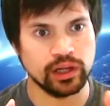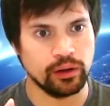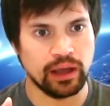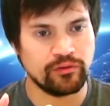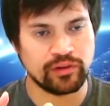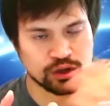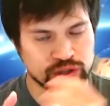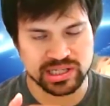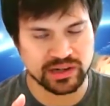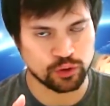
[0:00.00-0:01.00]
know, every country
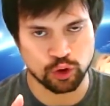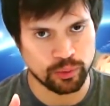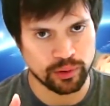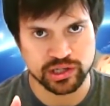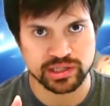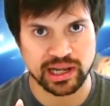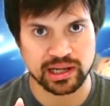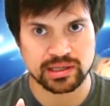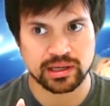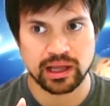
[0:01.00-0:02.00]
has different corporation tax.